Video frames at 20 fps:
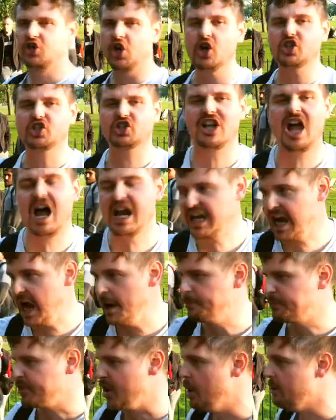just like
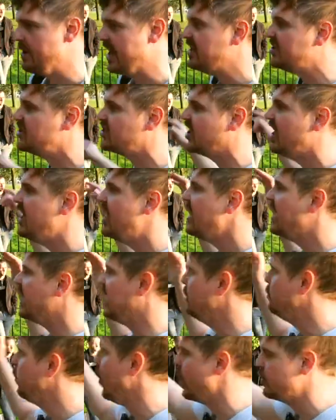I promised,
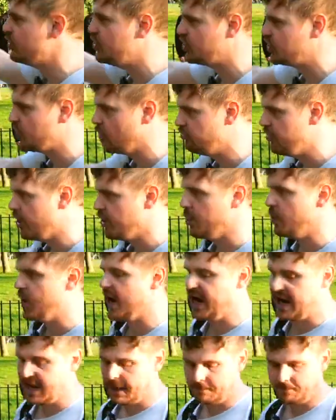he wants to run
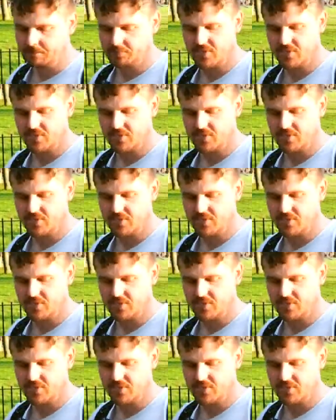away